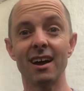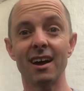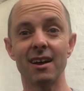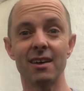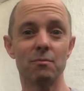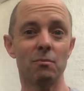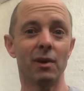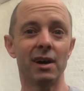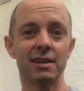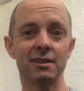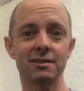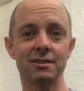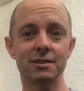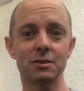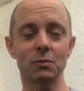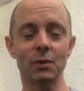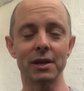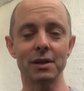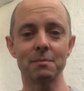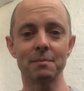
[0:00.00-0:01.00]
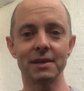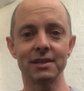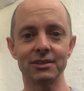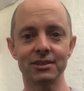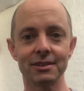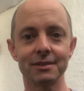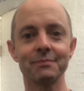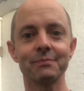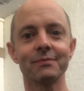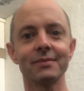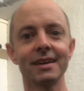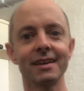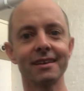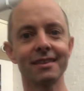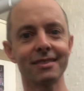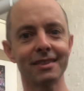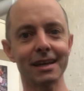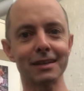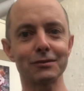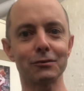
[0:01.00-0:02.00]
Mine is just one opinion.
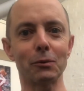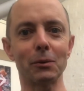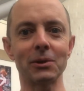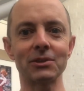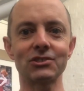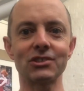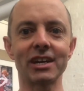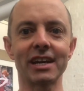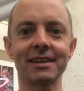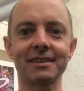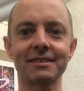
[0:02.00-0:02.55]
Thanks for watching.